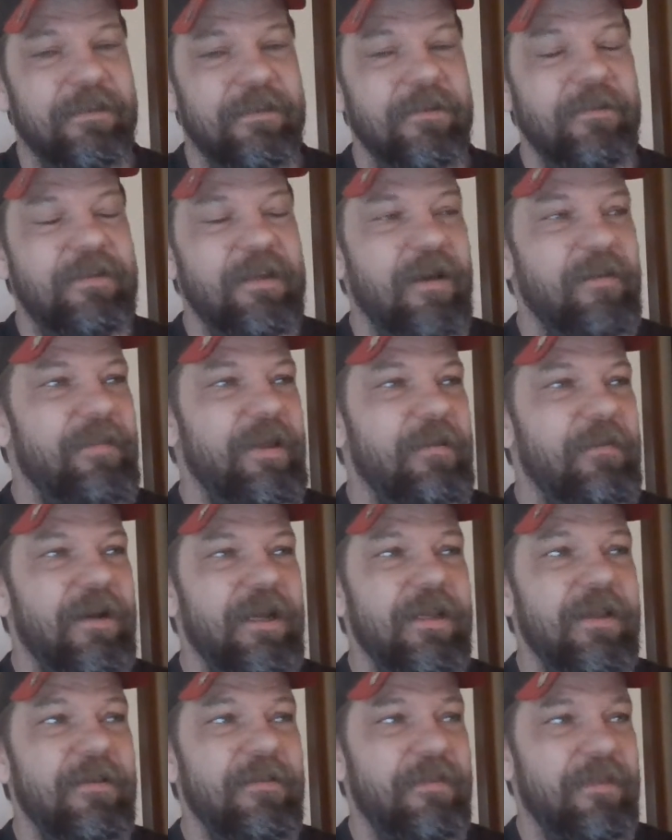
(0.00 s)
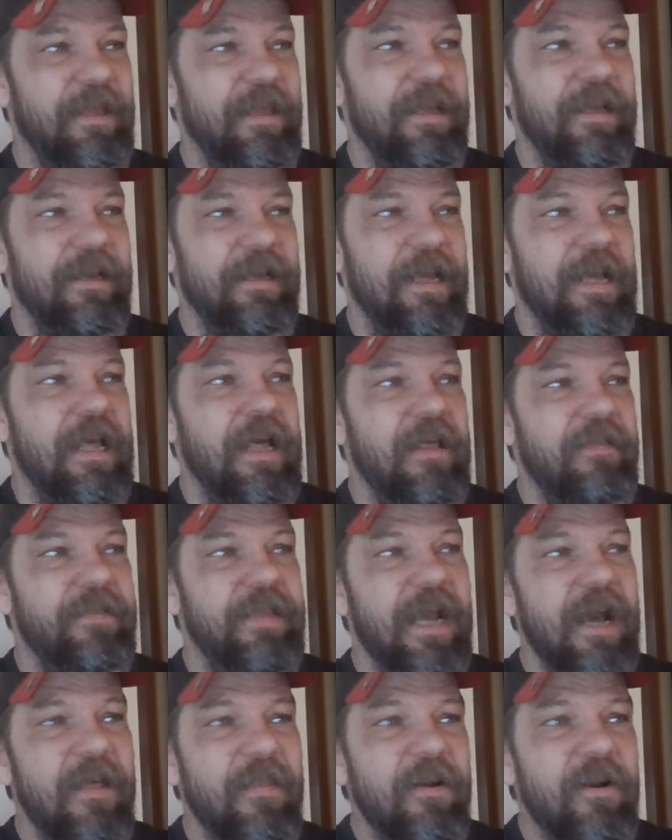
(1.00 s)
You tell me what you think.
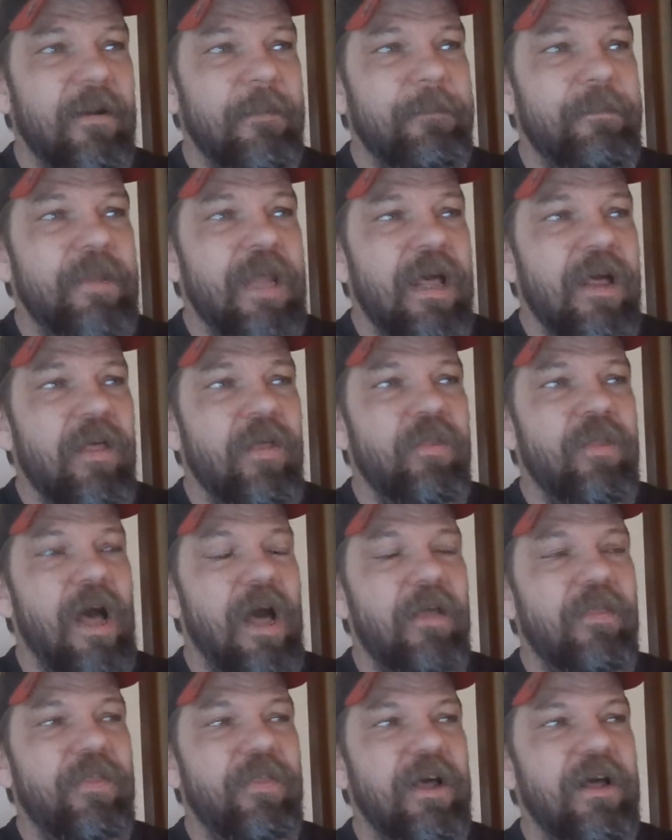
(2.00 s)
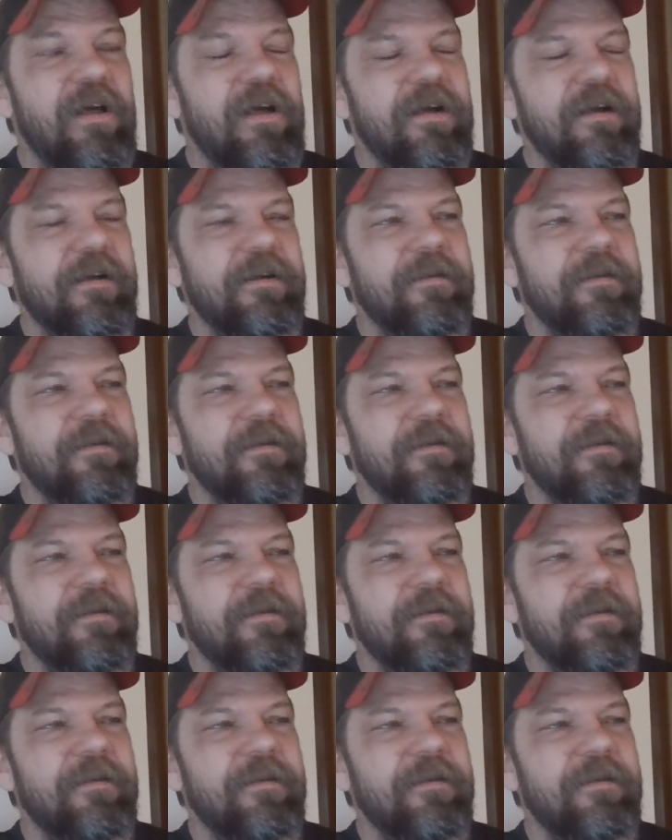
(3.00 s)
The